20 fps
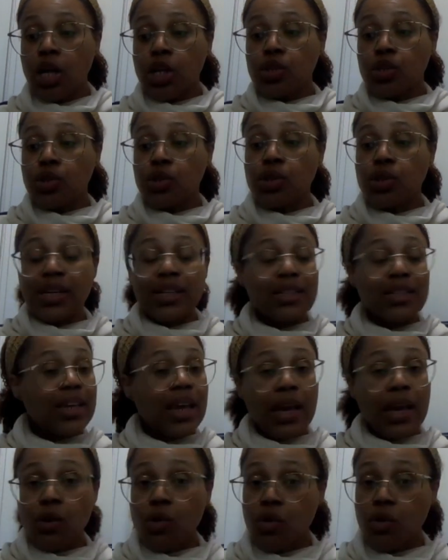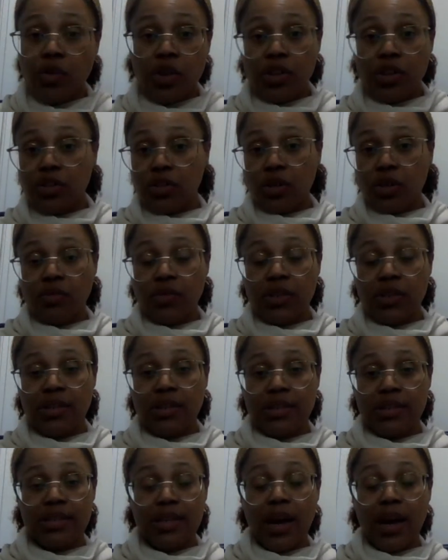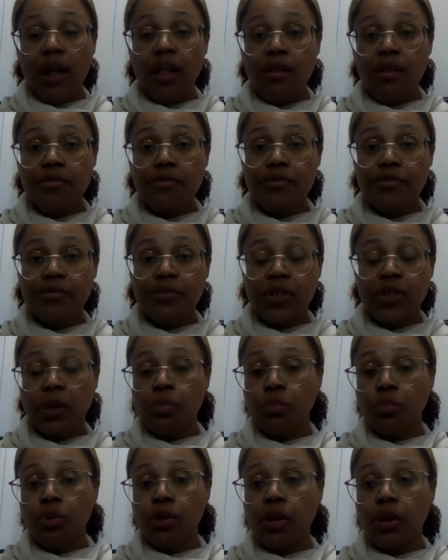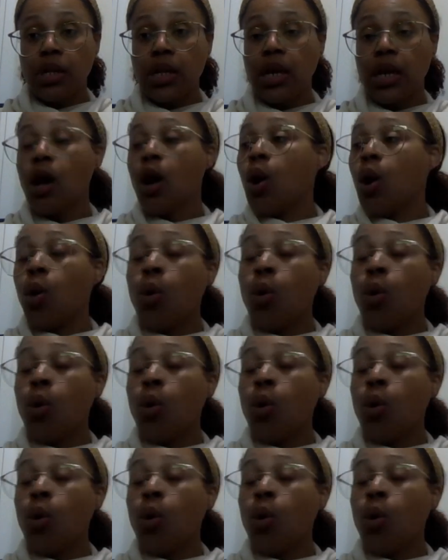So you can take over the service yourself temporarily,